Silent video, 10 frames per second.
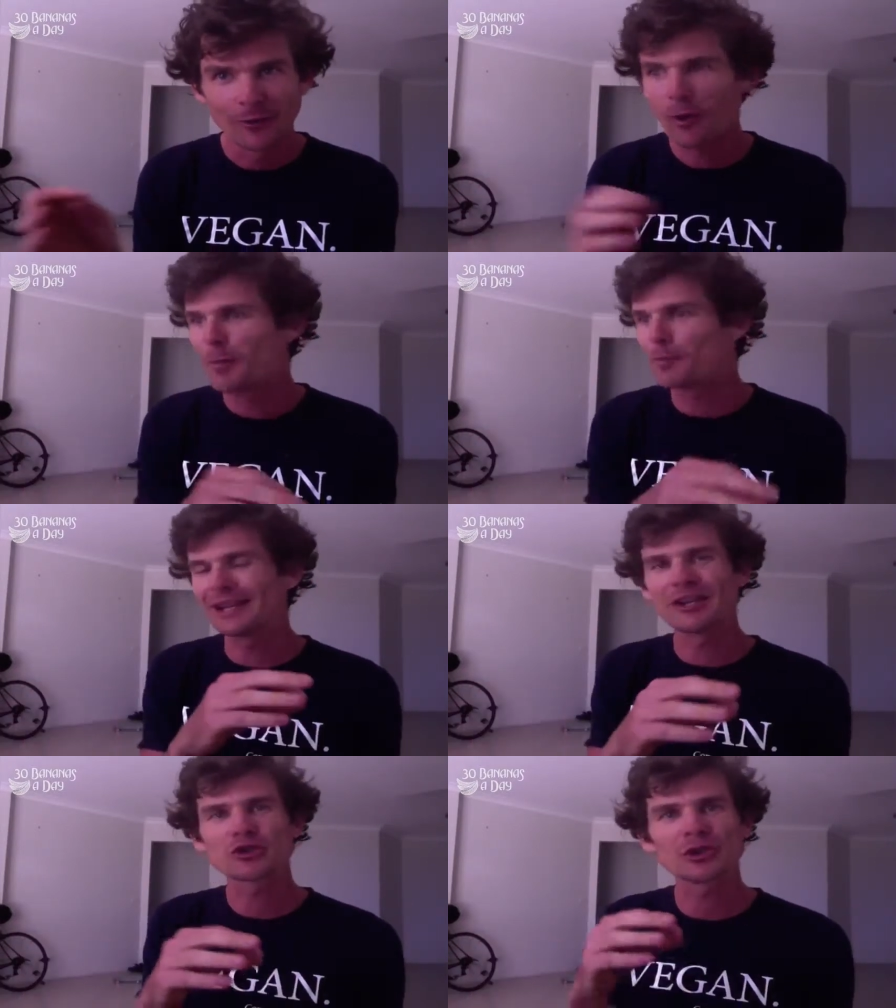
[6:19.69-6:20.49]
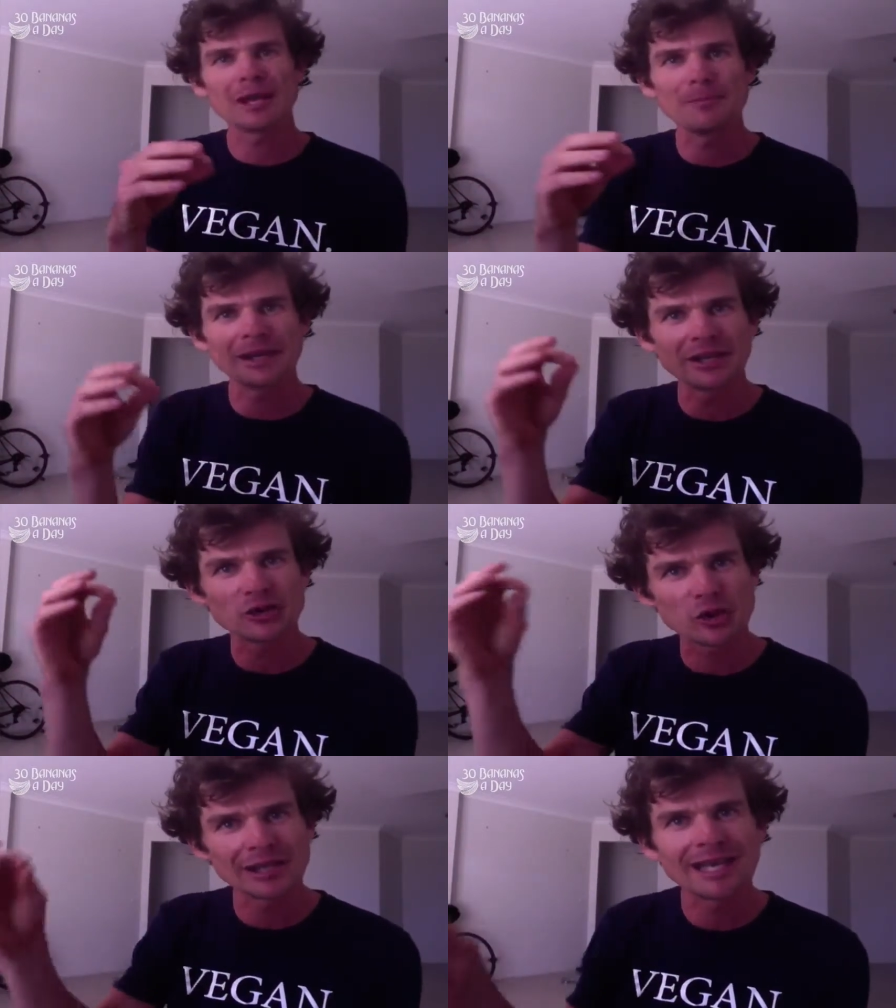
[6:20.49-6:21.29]
1 billion, trillion, million,
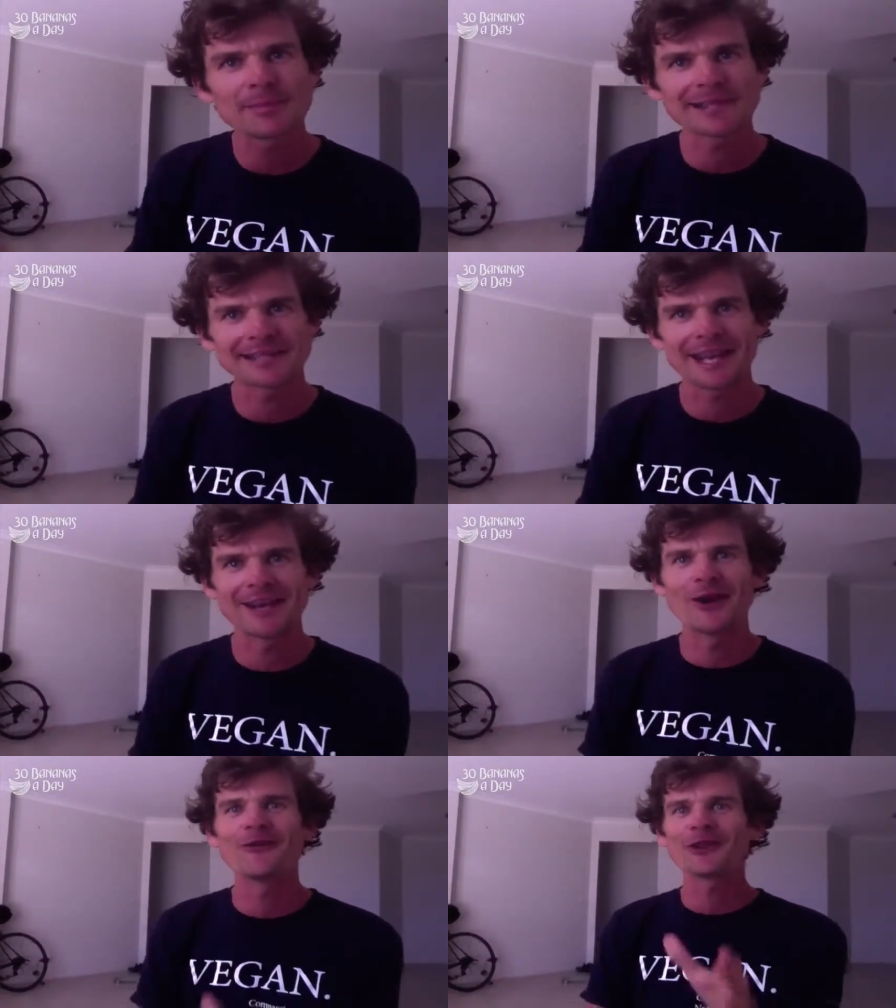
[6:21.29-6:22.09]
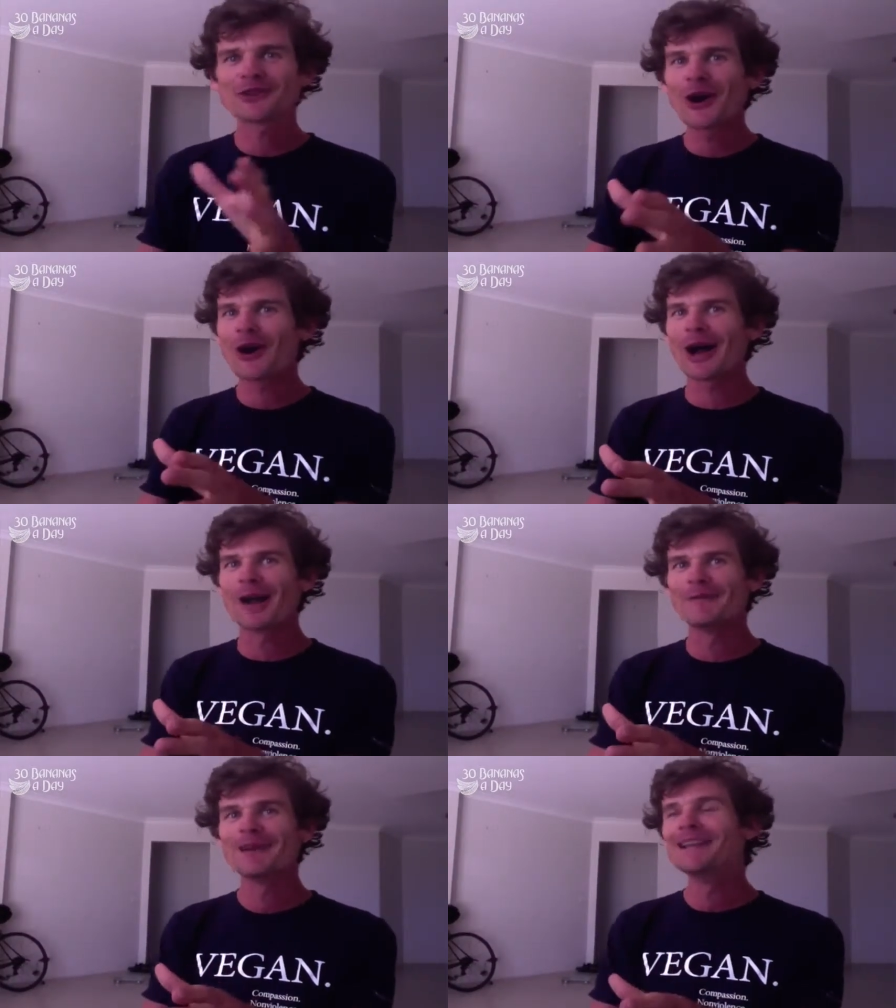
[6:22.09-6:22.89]
trillion percent of the
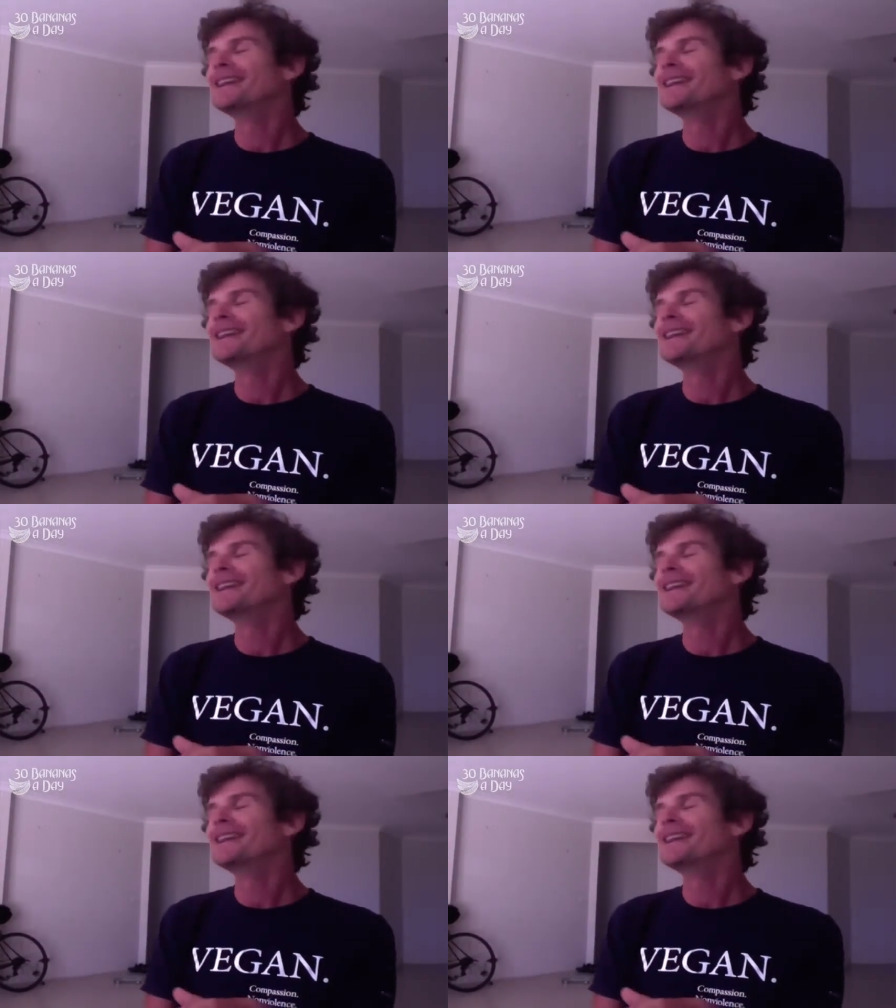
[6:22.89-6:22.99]
time,